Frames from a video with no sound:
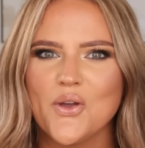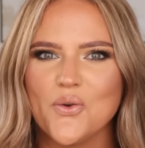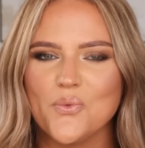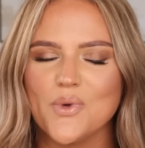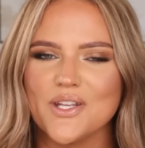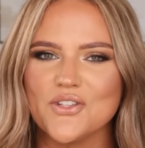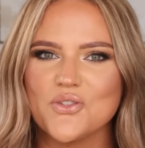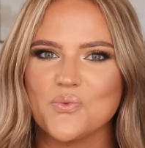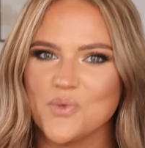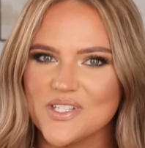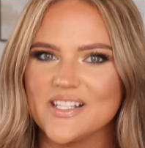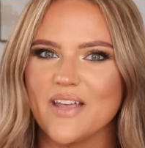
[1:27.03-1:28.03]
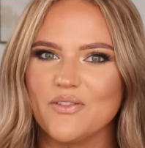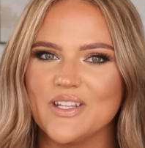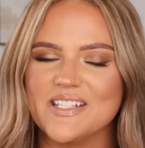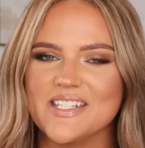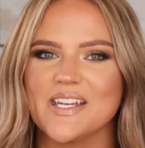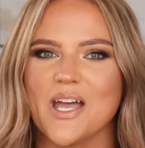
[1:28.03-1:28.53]
which was
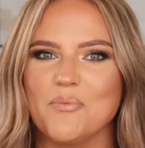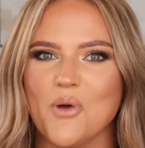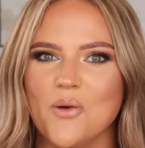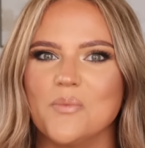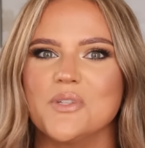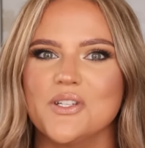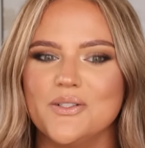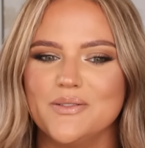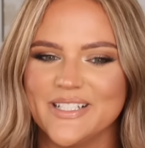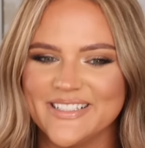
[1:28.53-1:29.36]
lovely to come home to.